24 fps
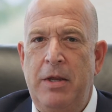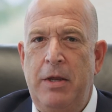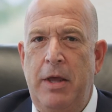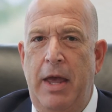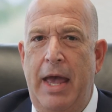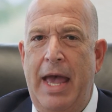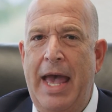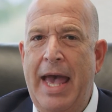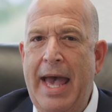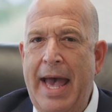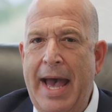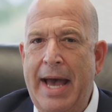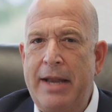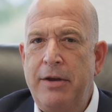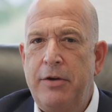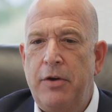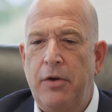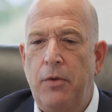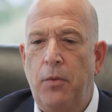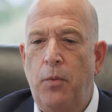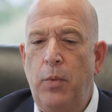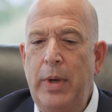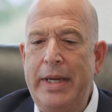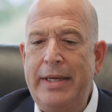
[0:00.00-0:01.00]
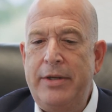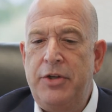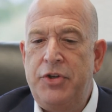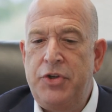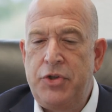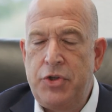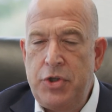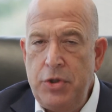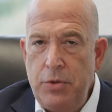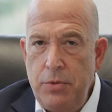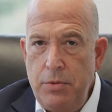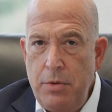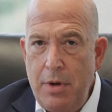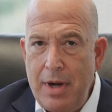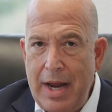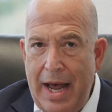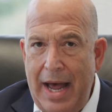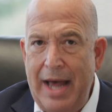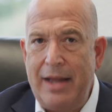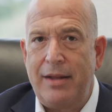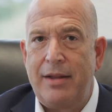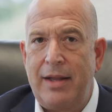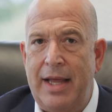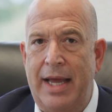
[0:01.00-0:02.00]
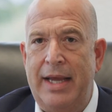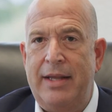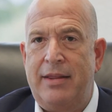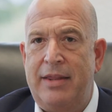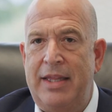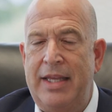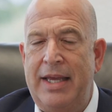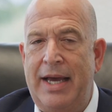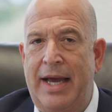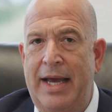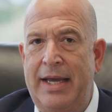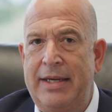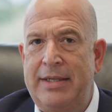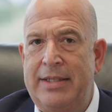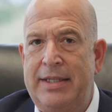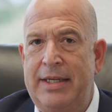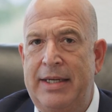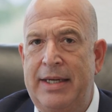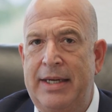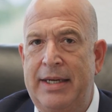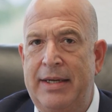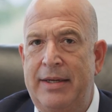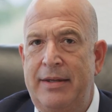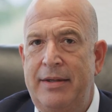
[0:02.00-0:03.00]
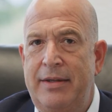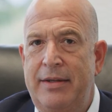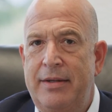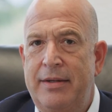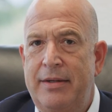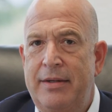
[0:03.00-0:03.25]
And we do not like the idea